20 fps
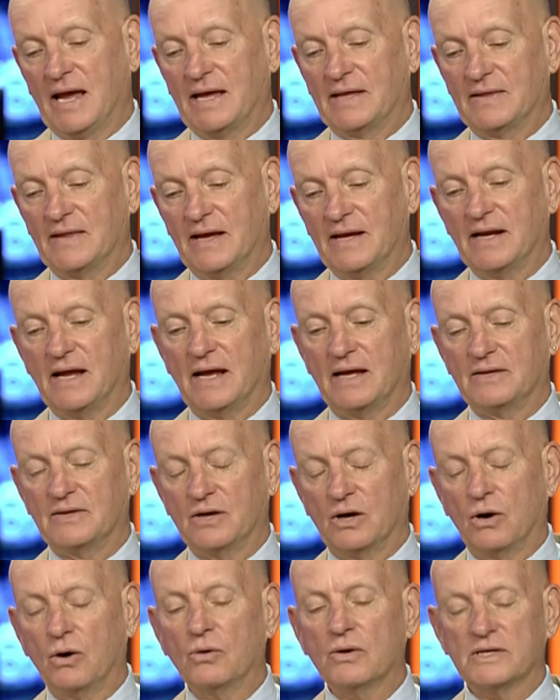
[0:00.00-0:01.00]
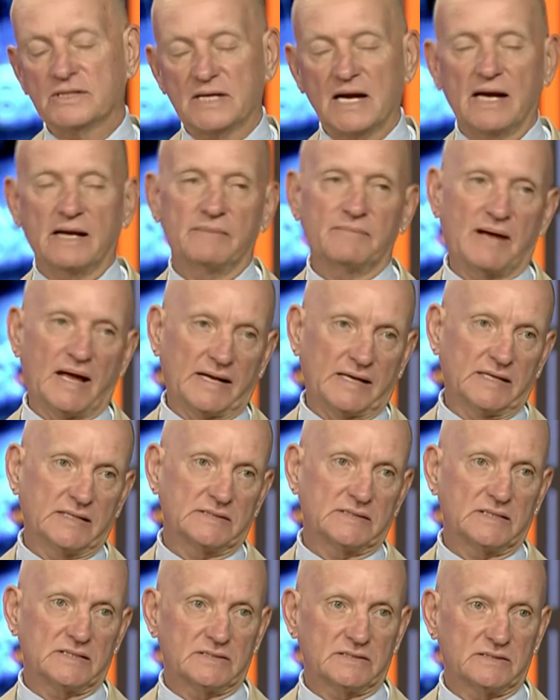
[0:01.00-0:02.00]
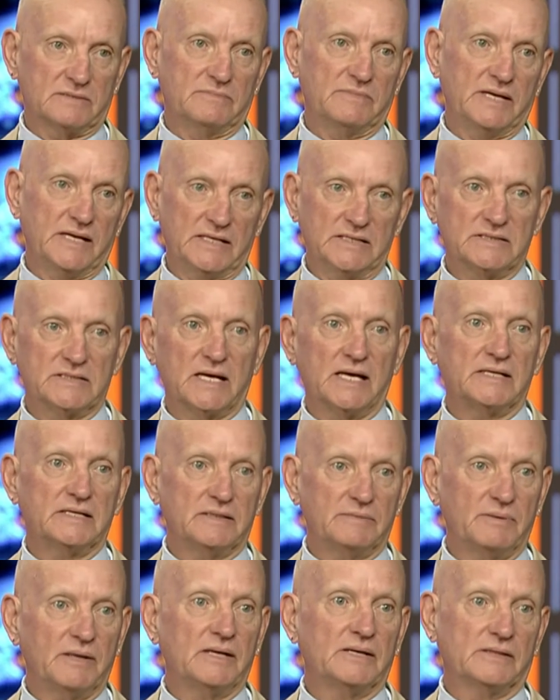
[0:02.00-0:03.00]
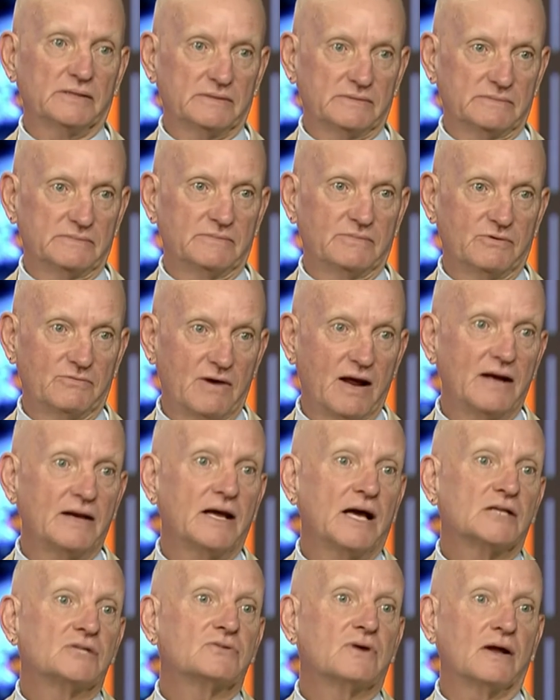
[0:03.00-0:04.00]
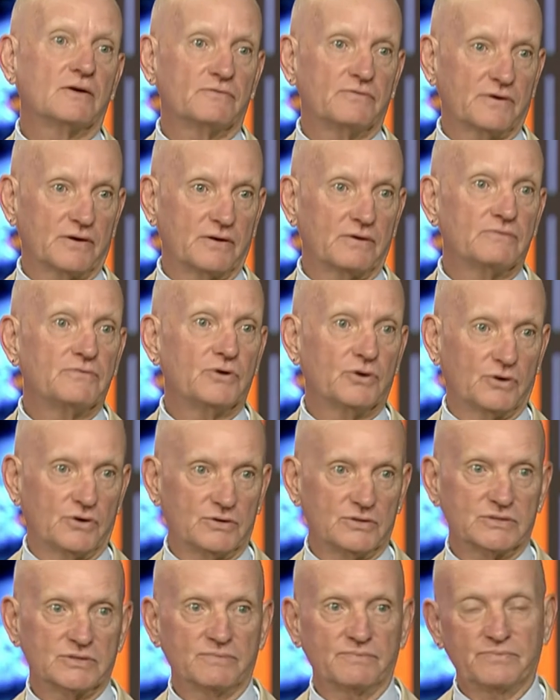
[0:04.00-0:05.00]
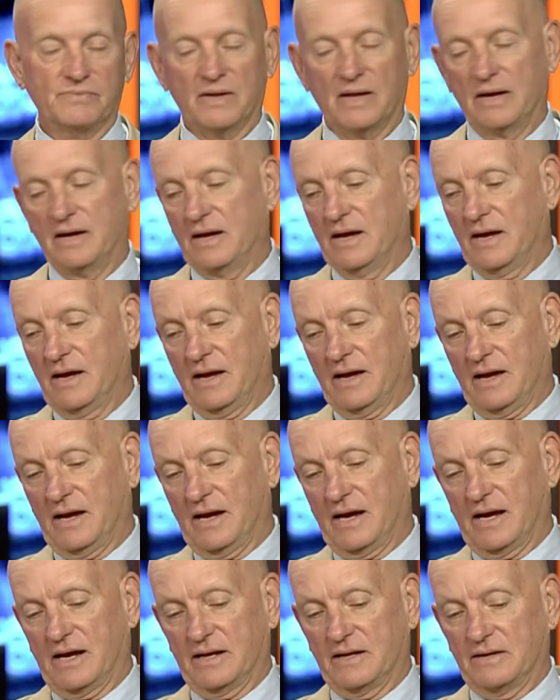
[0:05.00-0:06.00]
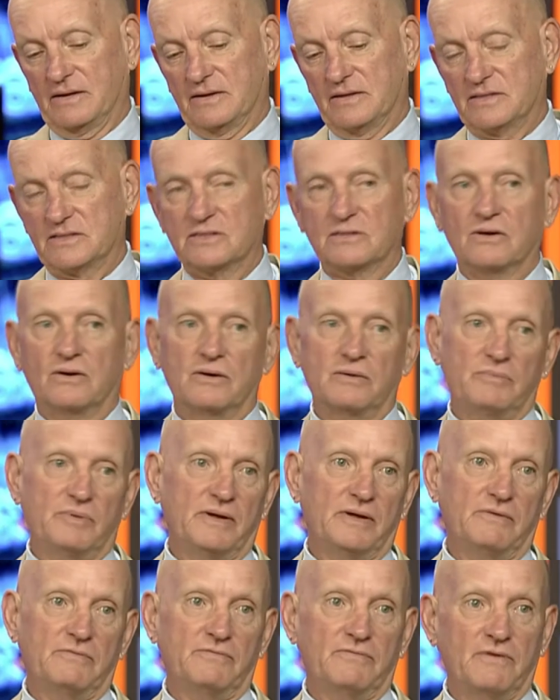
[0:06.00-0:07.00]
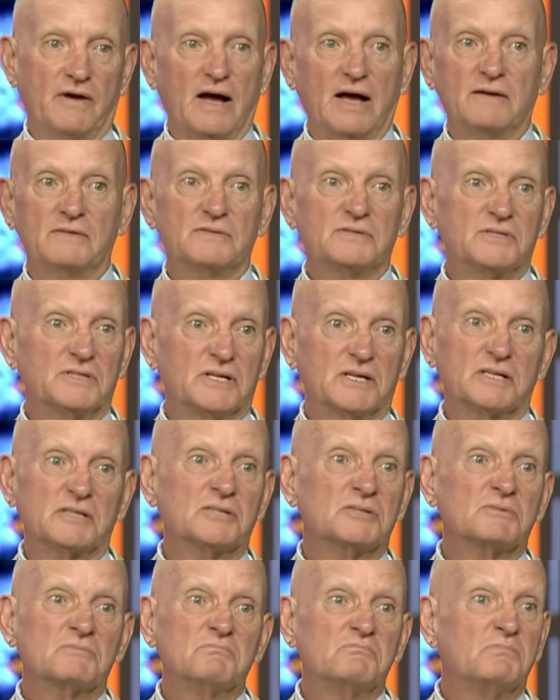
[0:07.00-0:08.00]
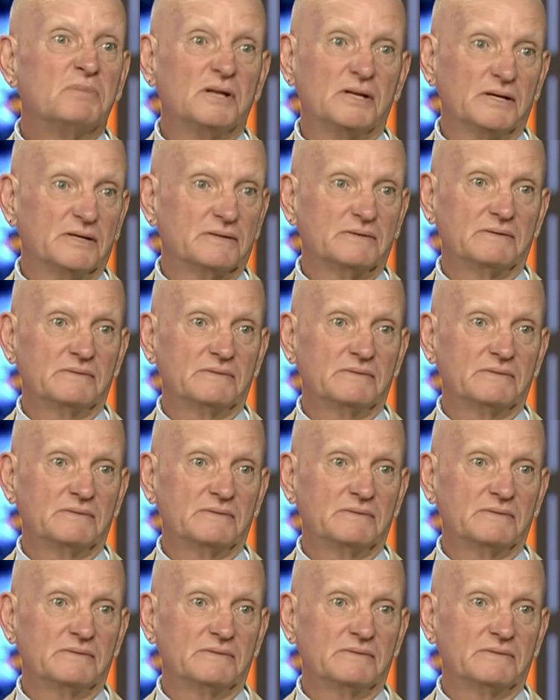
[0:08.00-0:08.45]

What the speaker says: the whole Italian banking system needs 80 billion, nice round figure of euros. And this is going to be 5-6 billion.